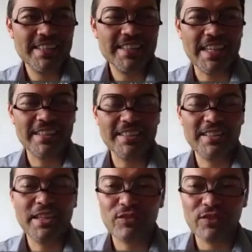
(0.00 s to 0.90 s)

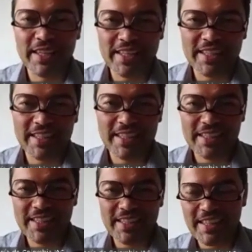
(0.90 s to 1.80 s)
scientific
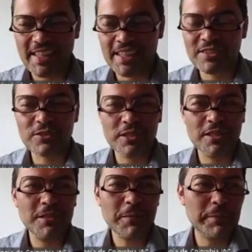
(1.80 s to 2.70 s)

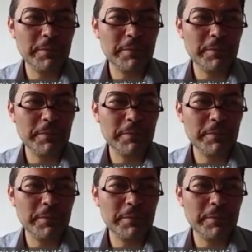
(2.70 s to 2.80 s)
answer,